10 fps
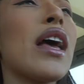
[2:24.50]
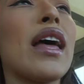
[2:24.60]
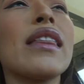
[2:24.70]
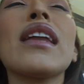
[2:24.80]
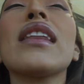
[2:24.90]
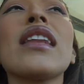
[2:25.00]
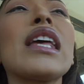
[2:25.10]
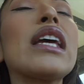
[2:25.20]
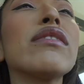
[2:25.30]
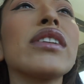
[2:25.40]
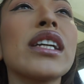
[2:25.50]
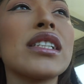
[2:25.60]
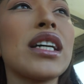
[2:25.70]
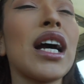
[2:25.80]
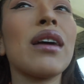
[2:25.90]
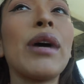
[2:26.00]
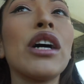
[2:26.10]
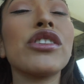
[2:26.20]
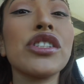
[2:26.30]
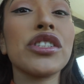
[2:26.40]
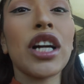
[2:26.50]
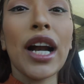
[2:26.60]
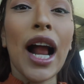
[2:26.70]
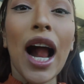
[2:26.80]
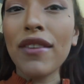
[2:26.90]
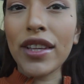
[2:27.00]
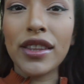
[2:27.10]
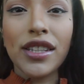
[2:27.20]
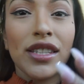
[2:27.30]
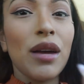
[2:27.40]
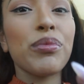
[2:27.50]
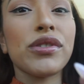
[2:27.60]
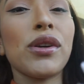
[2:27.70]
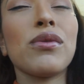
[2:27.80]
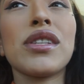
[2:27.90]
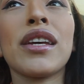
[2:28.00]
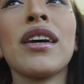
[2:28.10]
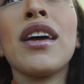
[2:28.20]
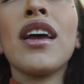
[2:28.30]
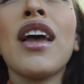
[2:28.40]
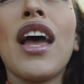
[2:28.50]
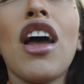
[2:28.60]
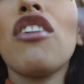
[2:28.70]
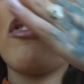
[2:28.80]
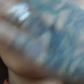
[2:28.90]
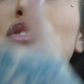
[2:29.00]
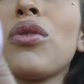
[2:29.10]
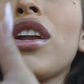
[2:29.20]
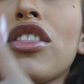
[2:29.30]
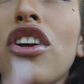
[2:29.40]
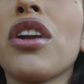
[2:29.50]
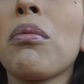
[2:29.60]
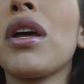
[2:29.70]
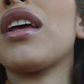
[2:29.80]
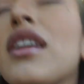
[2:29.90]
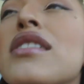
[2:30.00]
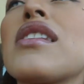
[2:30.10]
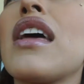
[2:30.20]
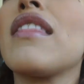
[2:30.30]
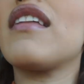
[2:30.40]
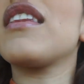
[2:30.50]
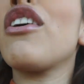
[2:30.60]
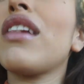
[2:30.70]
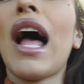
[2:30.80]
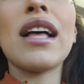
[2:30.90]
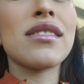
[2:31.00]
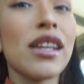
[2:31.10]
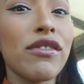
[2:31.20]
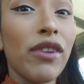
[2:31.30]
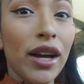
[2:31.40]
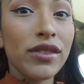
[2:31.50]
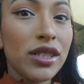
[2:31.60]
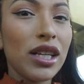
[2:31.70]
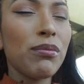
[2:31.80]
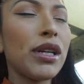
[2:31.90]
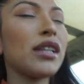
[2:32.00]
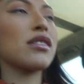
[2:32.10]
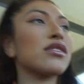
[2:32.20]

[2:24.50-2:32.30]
And then in the evening time, I'll just start having these episodes like every 20, 30 minutes, and then they'll last like 5 to 10 minutes.